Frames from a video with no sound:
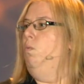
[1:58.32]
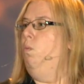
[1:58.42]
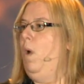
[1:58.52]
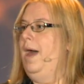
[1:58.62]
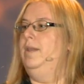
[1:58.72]

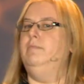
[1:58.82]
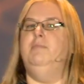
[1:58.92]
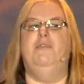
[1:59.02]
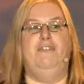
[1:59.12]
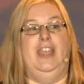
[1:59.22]

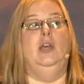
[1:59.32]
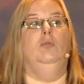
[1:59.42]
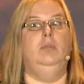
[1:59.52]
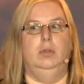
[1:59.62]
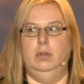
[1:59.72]
one
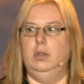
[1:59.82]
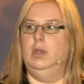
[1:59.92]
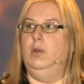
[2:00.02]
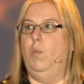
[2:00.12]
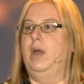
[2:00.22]
field,
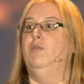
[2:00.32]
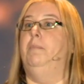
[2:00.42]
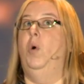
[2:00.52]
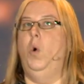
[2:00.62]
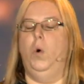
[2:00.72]
one
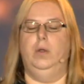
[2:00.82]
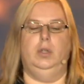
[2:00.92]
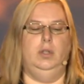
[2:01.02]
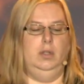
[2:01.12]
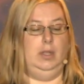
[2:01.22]
report,
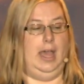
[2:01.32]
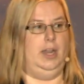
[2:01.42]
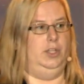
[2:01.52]
at a